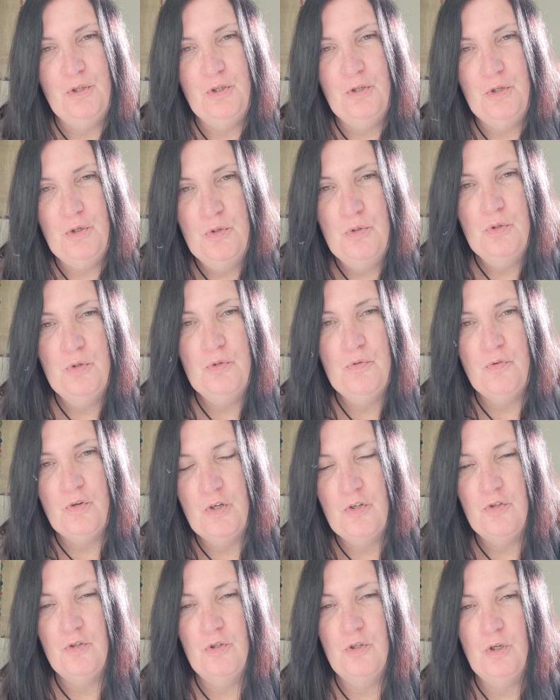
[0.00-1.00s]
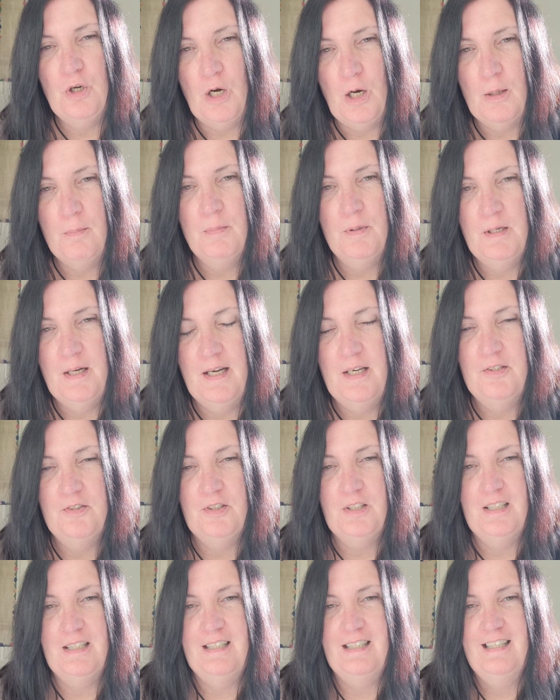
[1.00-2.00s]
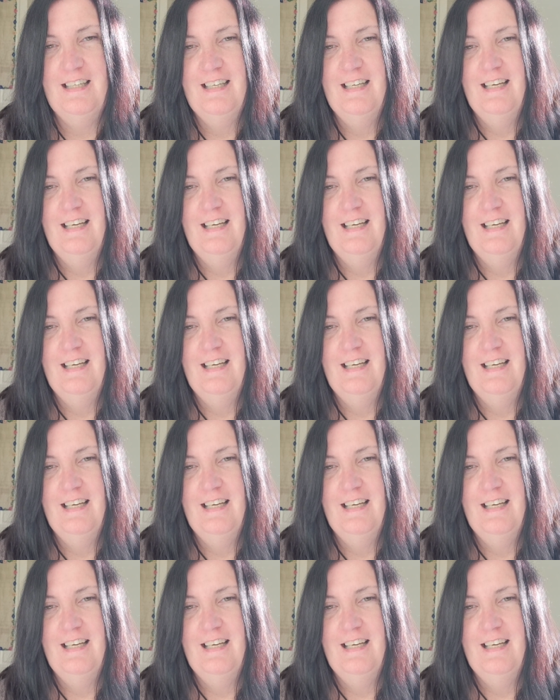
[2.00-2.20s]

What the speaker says: universal harmonizing